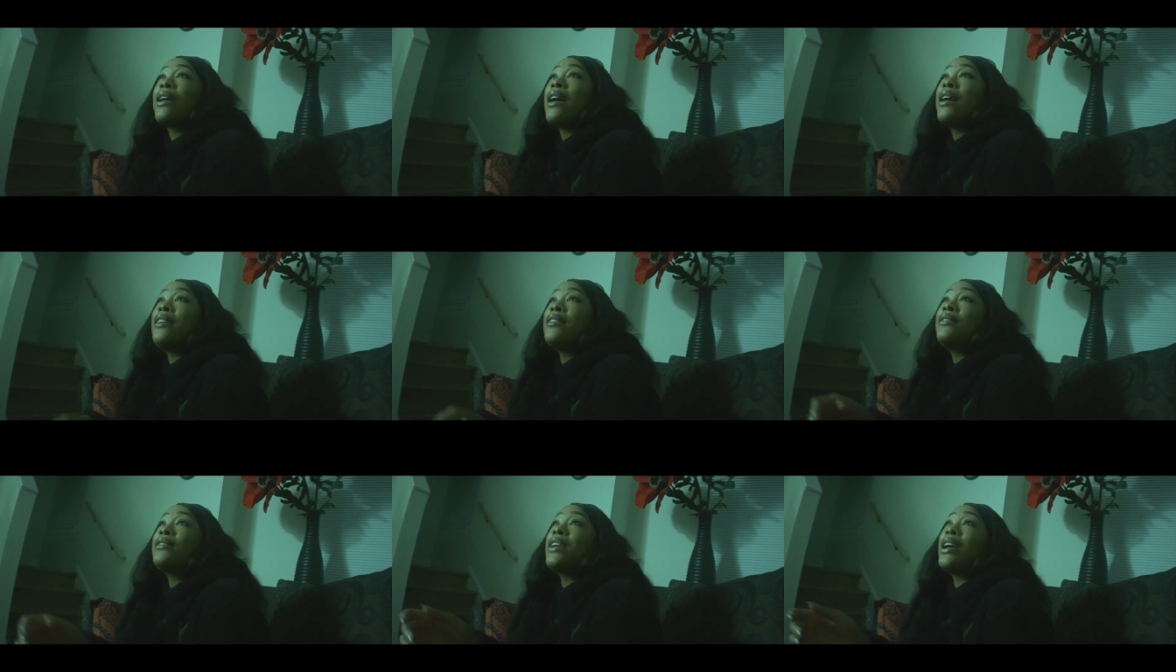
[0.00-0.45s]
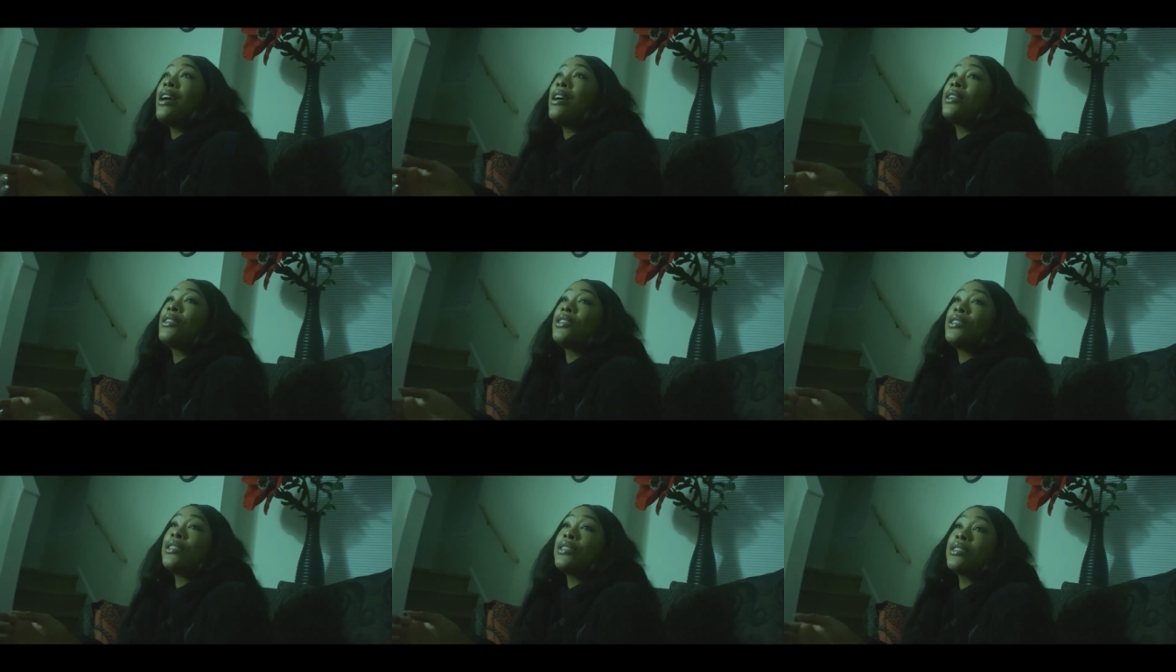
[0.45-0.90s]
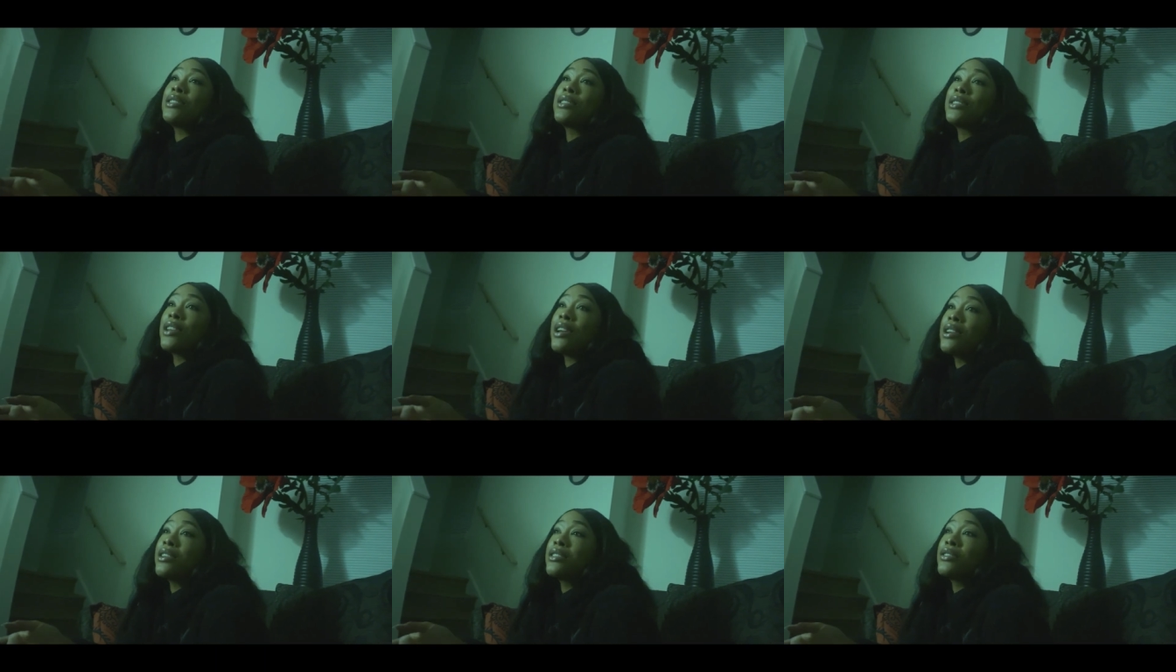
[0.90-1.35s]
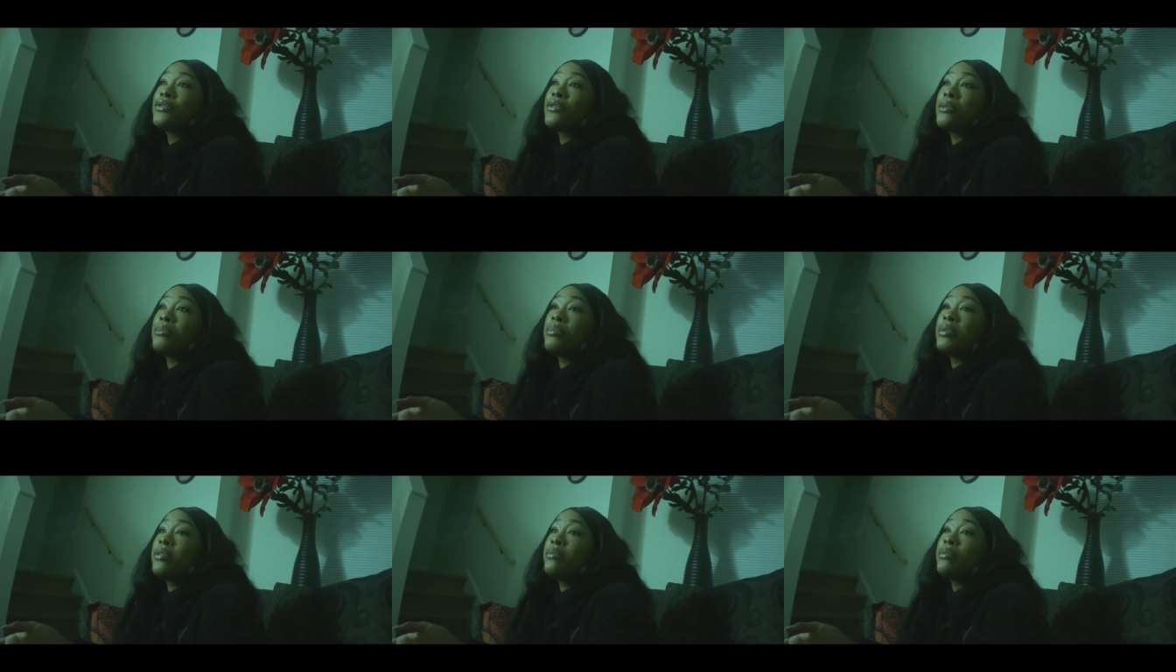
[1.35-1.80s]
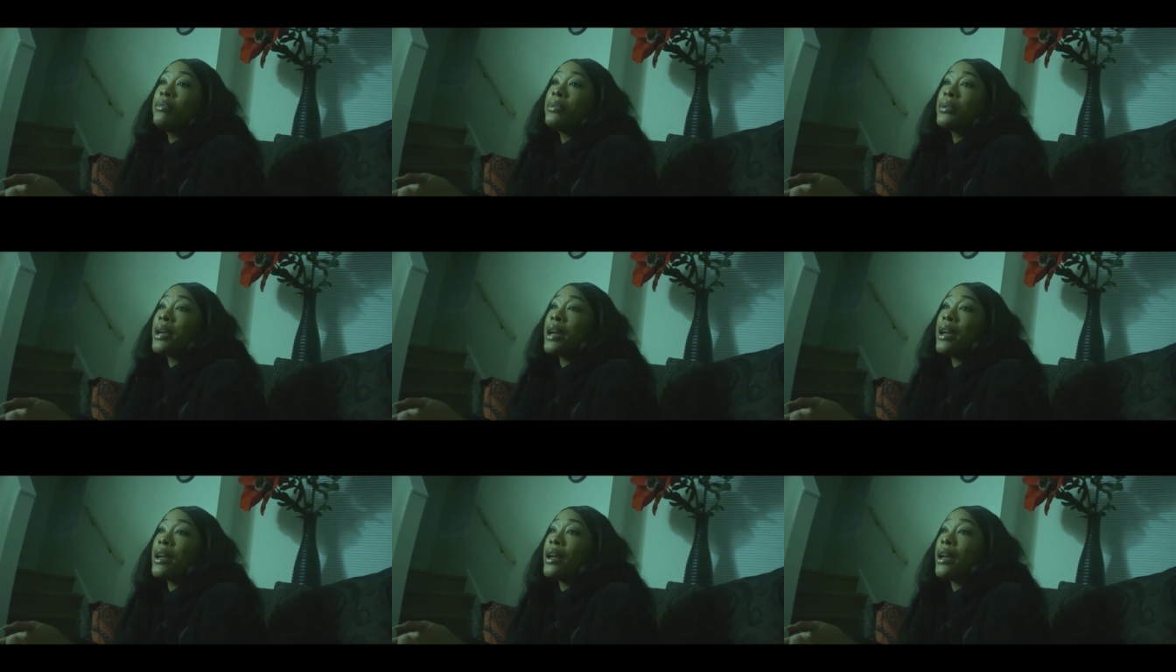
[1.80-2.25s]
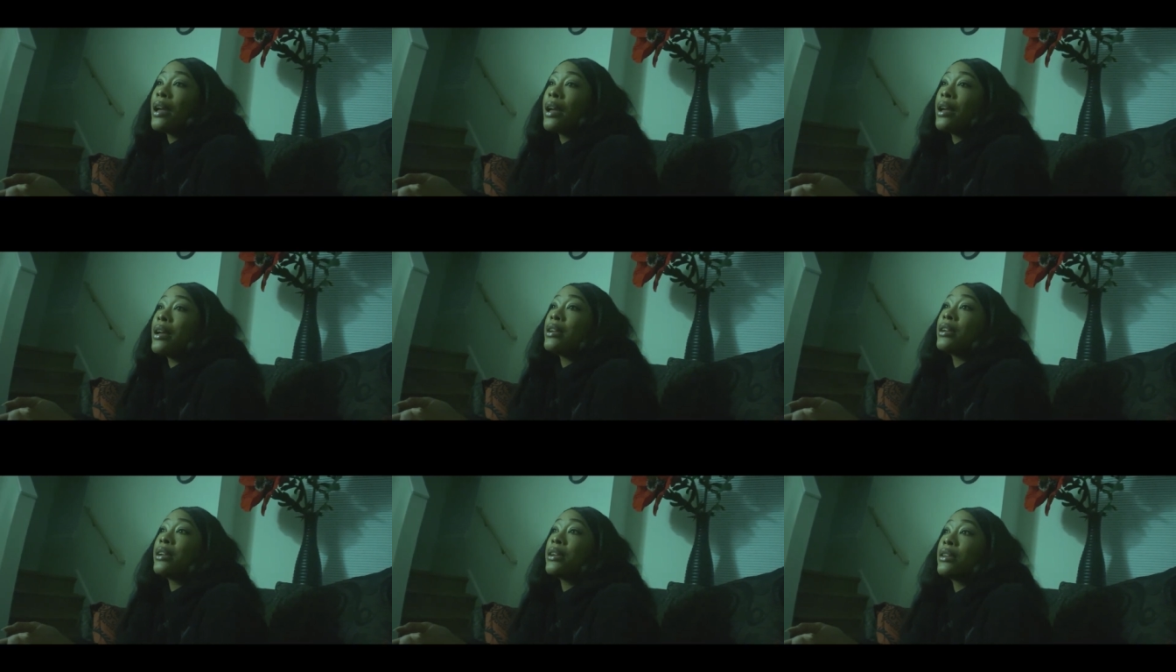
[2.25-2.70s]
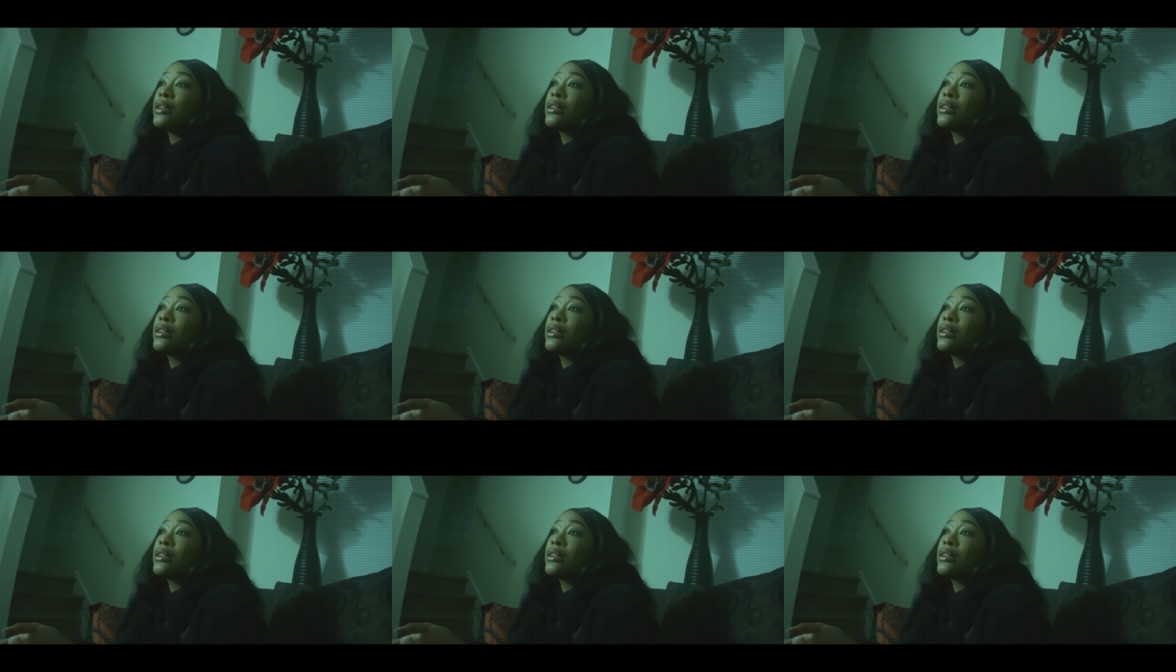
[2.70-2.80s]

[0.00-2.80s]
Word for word: I've got good sex from people that had